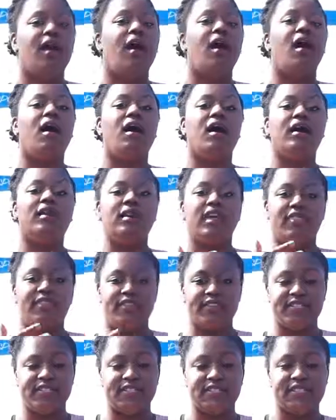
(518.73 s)
on
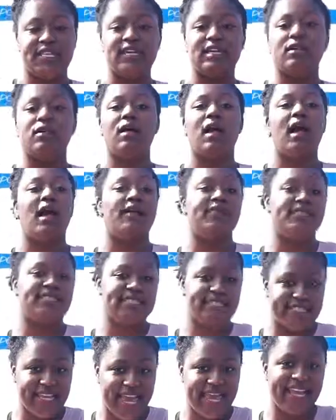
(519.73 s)
the skill of
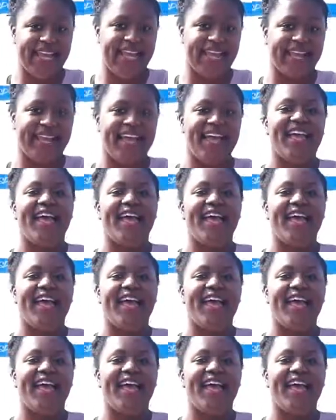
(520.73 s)
setting.